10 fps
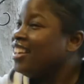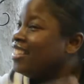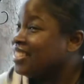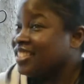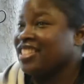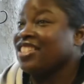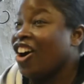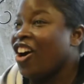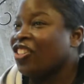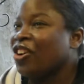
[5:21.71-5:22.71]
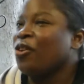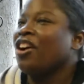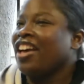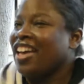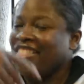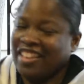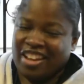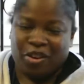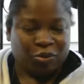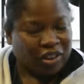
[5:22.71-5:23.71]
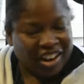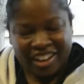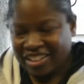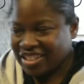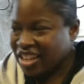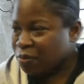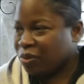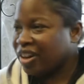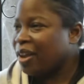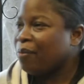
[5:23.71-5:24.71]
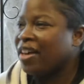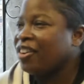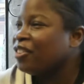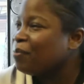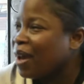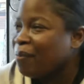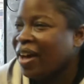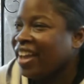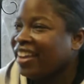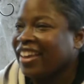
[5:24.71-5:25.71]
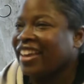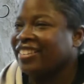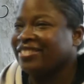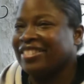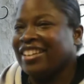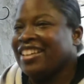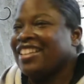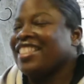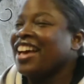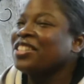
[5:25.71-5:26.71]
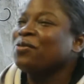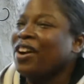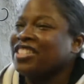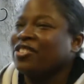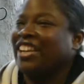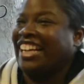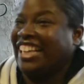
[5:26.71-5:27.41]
since it's hollow, and then it grinds up when I pedal my bike, and that's why it's going.